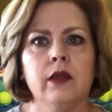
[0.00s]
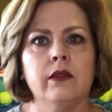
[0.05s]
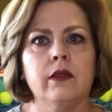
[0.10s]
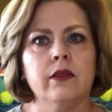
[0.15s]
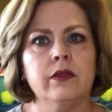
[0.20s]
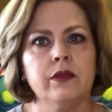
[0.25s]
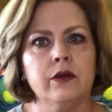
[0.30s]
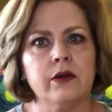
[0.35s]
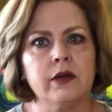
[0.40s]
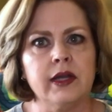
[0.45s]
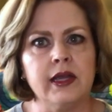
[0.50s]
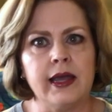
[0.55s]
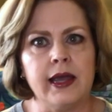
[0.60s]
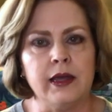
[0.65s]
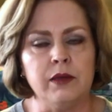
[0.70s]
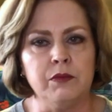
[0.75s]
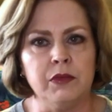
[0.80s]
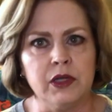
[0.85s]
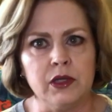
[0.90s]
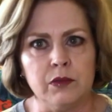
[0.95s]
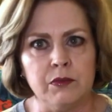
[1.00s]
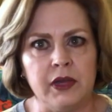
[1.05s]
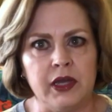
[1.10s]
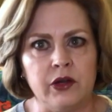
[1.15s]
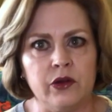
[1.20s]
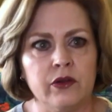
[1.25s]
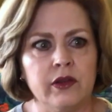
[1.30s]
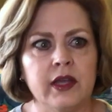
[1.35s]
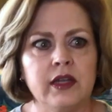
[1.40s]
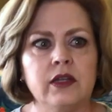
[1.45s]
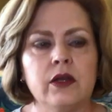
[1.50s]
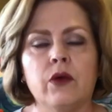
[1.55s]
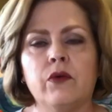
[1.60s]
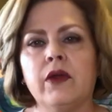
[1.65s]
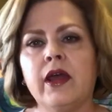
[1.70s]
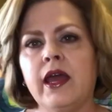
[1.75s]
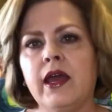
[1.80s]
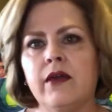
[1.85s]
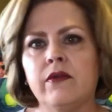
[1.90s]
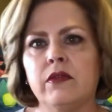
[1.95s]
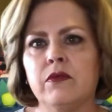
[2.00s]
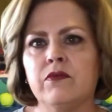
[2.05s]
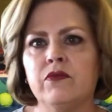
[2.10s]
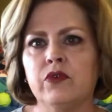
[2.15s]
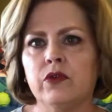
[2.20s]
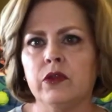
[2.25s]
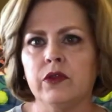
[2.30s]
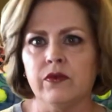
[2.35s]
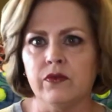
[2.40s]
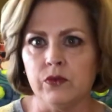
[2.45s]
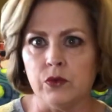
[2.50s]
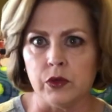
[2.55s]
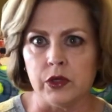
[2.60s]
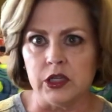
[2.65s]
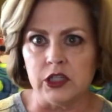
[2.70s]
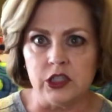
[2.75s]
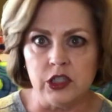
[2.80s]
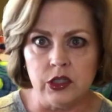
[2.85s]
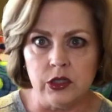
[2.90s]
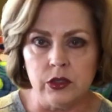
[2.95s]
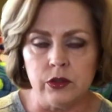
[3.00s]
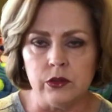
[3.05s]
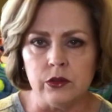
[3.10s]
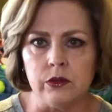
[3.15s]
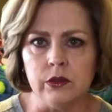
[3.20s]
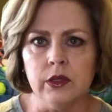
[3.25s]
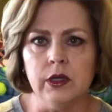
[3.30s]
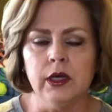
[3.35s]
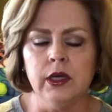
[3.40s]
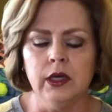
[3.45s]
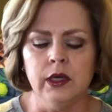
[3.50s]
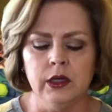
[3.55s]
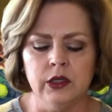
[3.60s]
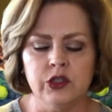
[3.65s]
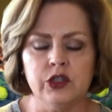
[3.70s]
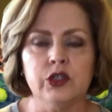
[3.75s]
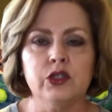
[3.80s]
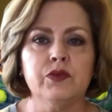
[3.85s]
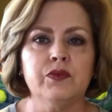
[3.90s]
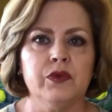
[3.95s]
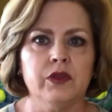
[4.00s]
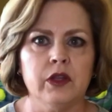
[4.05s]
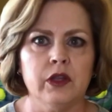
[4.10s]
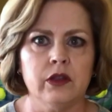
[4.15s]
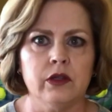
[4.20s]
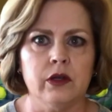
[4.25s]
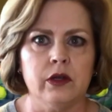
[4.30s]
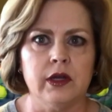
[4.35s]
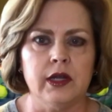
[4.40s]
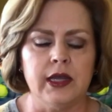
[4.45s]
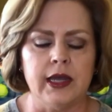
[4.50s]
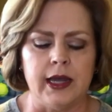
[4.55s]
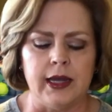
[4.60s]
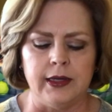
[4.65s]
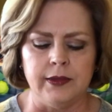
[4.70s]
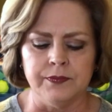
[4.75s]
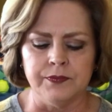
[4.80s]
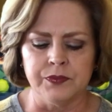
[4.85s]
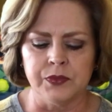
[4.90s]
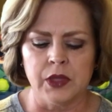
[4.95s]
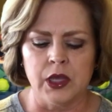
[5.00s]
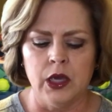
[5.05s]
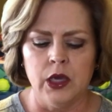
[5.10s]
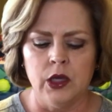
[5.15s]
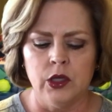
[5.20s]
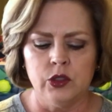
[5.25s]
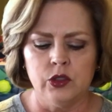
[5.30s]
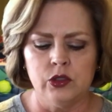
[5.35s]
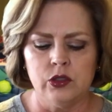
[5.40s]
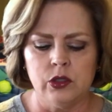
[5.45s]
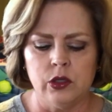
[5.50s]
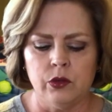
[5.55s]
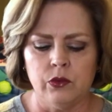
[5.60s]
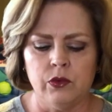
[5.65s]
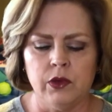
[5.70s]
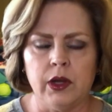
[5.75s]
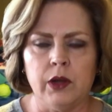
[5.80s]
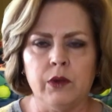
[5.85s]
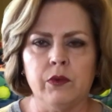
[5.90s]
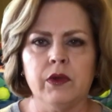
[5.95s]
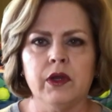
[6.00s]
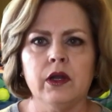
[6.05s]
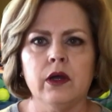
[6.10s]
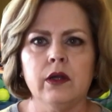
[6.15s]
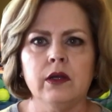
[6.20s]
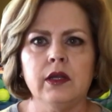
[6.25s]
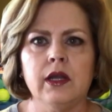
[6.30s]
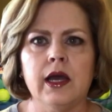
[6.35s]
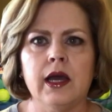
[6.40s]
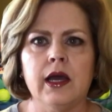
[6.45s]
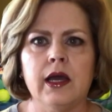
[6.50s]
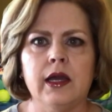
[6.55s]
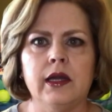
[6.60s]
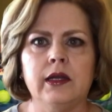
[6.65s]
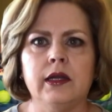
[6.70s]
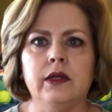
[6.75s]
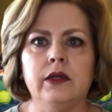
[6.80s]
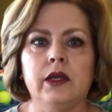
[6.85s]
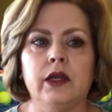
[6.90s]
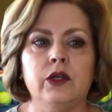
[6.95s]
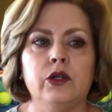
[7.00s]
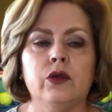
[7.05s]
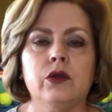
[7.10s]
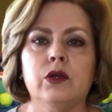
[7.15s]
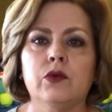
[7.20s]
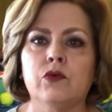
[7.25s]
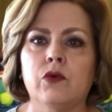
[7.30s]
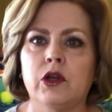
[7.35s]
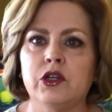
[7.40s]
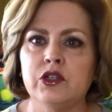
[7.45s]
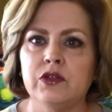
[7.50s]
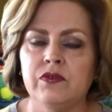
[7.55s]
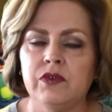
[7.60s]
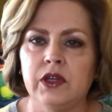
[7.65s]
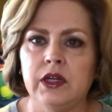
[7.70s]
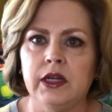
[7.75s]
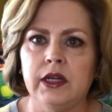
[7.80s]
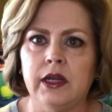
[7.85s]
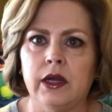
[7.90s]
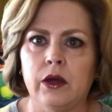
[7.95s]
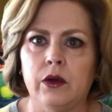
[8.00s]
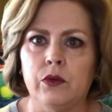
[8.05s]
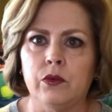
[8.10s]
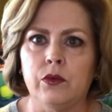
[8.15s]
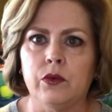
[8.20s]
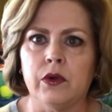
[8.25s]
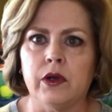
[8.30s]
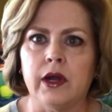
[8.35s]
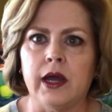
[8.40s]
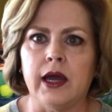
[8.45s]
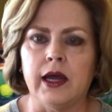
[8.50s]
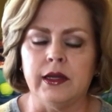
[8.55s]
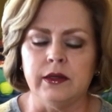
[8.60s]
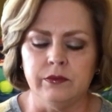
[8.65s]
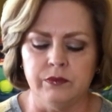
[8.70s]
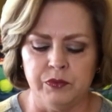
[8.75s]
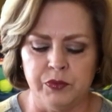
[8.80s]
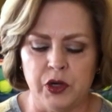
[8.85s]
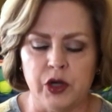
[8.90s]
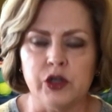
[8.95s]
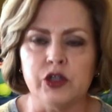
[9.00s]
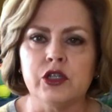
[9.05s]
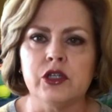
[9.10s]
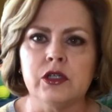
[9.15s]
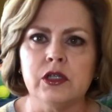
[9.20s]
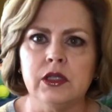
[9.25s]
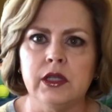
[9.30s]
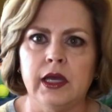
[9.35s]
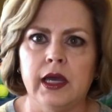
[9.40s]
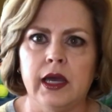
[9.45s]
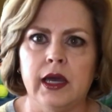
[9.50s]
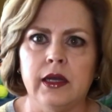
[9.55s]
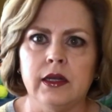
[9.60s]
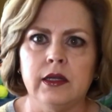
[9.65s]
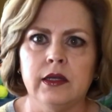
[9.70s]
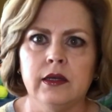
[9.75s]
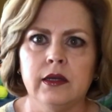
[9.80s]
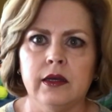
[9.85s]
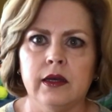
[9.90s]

the 38mm. They don't have them for the 42, just for the 38. So when I went online, and you can watch a video where I purchased that